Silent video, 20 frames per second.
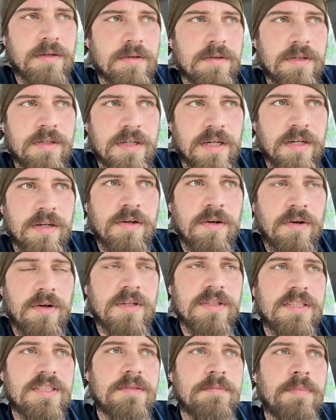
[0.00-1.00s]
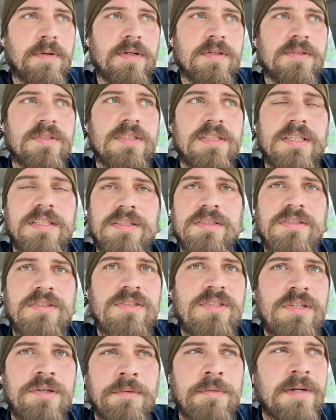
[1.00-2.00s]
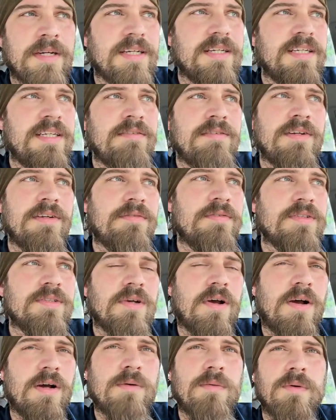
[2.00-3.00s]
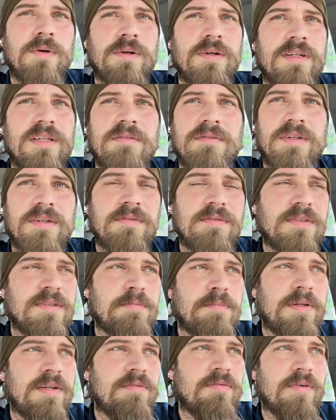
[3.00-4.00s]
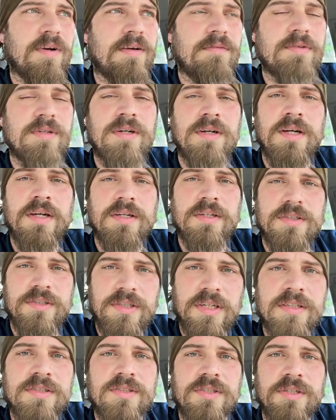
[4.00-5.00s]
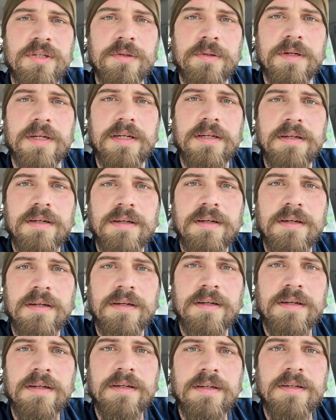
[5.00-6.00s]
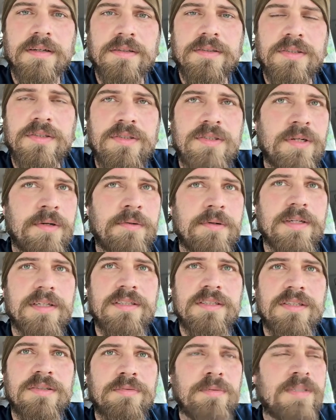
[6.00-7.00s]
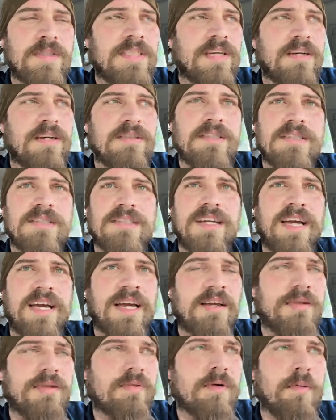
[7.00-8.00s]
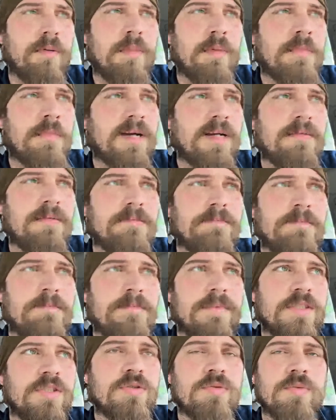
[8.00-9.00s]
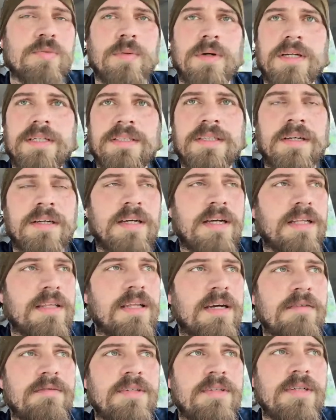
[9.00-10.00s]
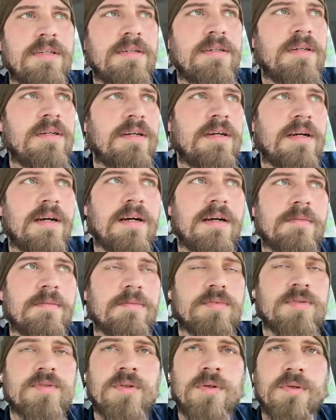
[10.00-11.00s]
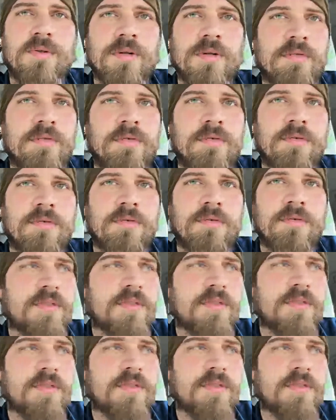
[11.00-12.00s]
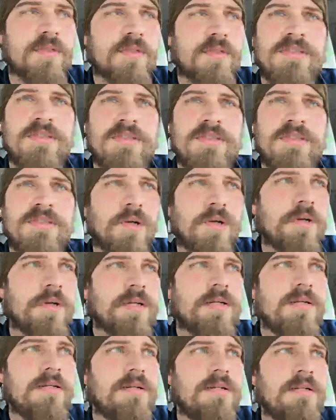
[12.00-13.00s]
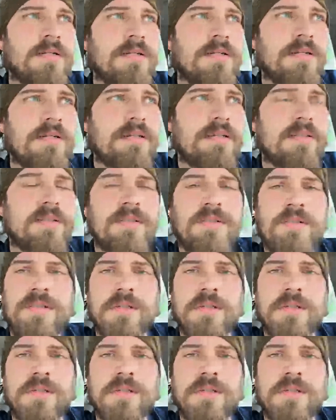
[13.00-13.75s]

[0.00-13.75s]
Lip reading: Gonna call this person, and just do it. Even if it's awkward, even if it's been forever, just do it. Just do it. Just reach out and just say, hey, you're on my mind. Just want to tell you I love you. I'm so grateful for the time we had. Just do it.